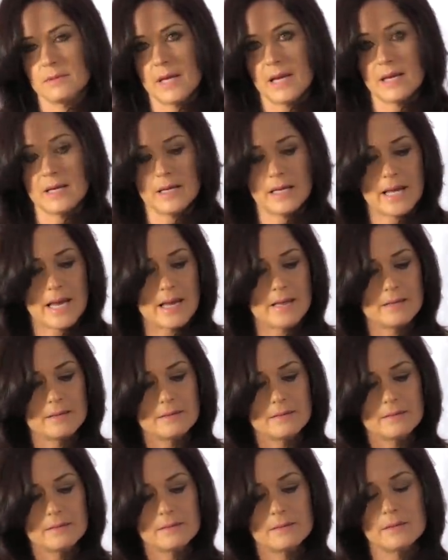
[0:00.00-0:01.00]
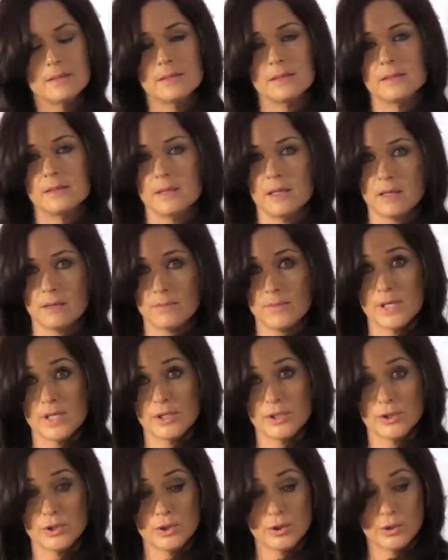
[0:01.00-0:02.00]
And again, stick them
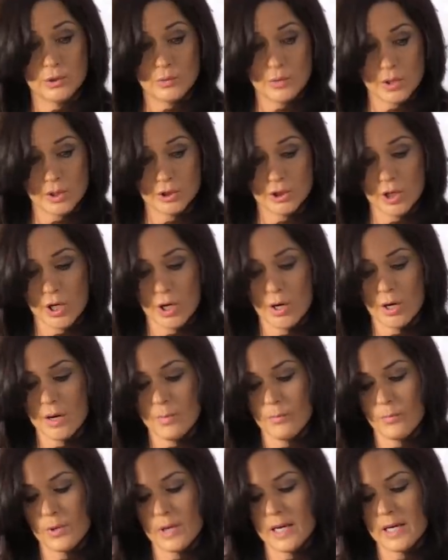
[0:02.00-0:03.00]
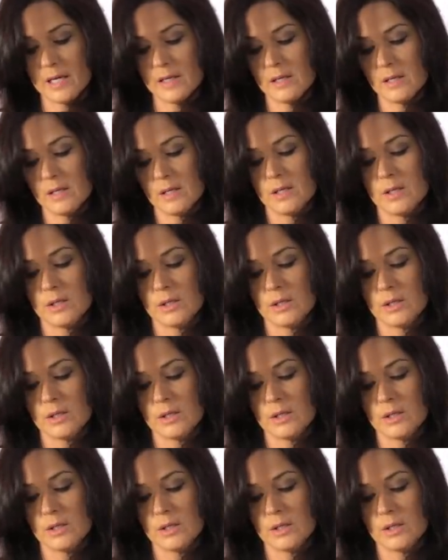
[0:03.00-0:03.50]
into a jar upright